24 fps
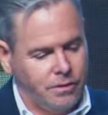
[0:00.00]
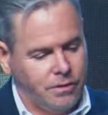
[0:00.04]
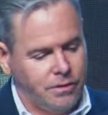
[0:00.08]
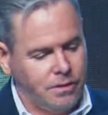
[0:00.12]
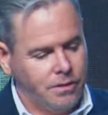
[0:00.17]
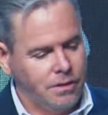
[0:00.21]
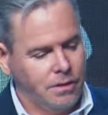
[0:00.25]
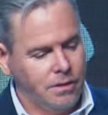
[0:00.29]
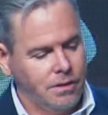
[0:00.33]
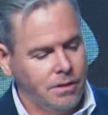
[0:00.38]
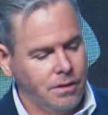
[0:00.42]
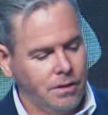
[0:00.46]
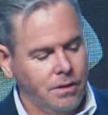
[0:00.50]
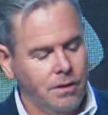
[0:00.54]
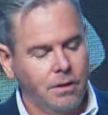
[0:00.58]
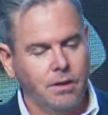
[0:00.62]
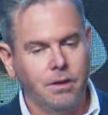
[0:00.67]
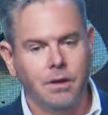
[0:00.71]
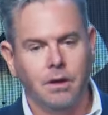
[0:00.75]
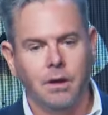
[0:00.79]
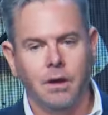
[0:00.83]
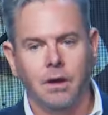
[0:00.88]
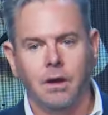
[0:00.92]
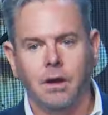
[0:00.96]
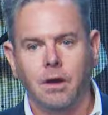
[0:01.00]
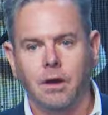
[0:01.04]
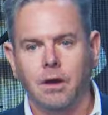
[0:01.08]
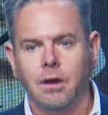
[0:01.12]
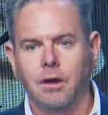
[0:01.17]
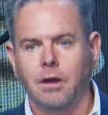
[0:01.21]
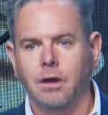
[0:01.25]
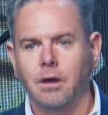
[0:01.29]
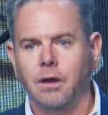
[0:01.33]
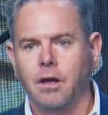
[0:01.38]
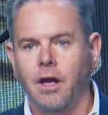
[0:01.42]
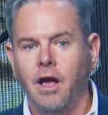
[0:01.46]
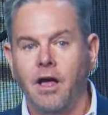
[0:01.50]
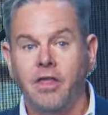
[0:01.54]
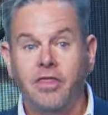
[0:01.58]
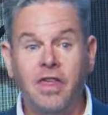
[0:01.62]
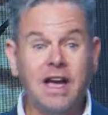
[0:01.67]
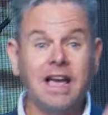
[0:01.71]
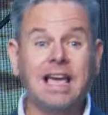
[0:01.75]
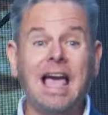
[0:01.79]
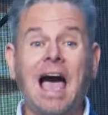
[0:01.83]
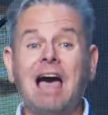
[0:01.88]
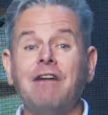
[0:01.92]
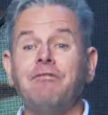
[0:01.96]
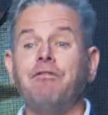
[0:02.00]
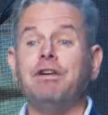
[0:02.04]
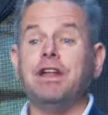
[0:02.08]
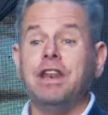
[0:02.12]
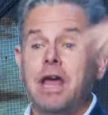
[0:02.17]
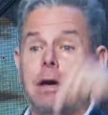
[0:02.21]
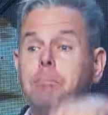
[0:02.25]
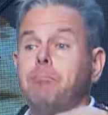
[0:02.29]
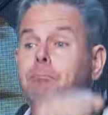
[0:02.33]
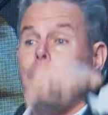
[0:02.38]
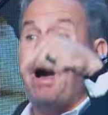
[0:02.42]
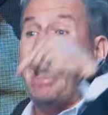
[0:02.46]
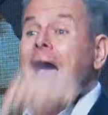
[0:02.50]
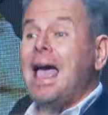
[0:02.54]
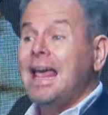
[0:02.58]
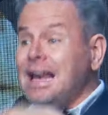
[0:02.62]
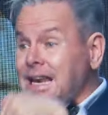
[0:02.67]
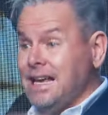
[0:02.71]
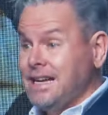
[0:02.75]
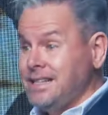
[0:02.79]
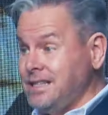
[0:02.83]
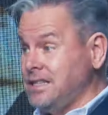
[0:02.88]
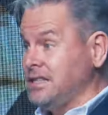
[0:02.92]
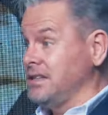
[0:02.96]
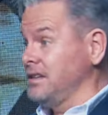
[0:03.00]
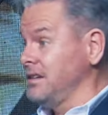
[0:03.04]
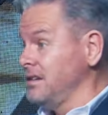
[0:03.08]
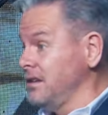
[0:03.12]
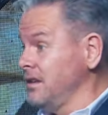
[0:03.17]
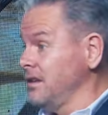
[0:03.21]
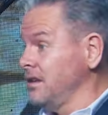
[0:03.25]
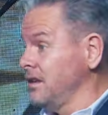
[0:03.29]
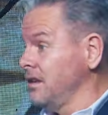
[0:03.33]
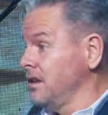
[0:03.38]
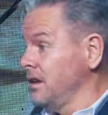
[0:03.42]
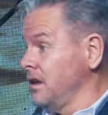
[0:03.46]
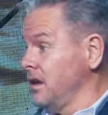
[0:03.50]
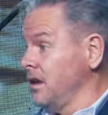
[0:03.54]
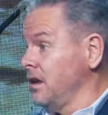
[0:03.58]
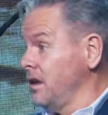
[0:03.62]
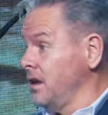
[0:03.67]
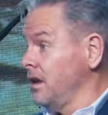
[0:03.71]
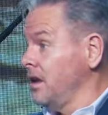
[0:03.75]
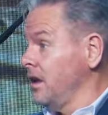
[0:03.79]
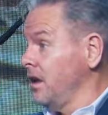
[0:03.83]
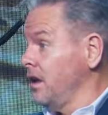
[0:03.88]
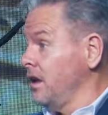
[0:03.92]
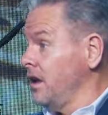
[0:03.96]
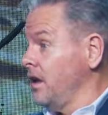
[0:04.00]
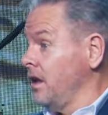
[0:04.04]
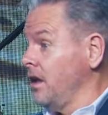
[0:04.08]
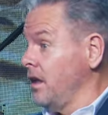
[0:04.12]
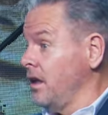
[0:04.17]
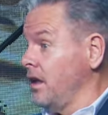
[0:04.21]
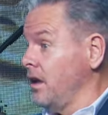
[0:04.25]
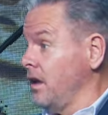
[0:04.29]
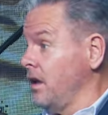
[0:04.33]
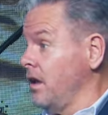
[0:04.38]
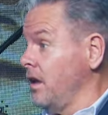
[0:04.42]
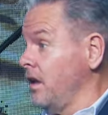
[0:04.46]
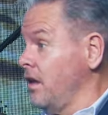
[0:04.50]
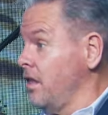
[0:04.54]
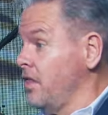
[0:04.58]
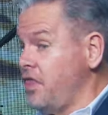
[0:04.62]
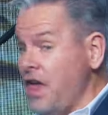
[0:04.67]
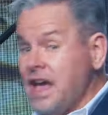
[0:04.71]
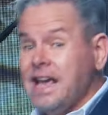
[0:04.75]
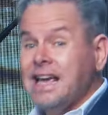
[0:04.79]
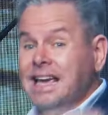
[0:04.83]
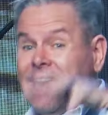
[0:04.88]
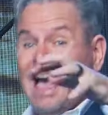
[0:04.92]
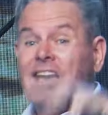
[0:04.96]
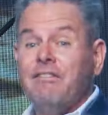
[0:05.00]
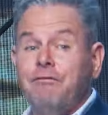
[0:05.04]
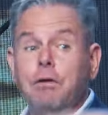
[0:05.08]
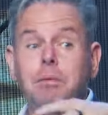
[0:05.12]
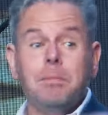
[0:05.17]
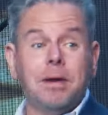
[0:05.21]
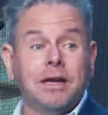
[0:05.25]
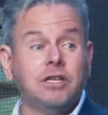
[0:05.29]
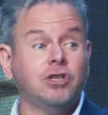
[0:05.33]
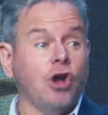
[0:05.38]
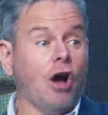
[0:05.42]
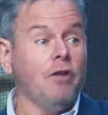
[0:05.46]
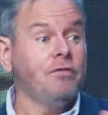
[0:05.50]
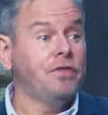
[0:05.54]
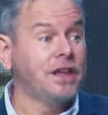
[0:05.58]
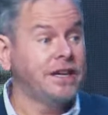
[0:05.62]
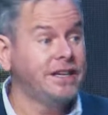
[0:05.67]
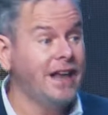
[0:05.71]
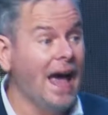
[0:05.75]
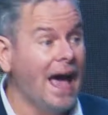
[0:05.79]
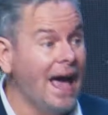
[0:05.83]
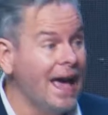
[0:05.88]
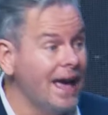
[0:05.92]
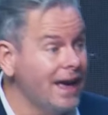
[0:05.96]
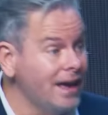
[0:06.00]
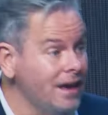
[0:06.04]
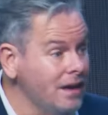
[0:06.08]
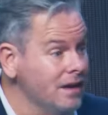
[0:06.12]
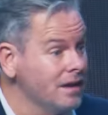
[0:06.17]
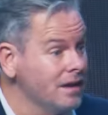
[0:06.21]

Jesus. The governor, Pilate, the government of the day,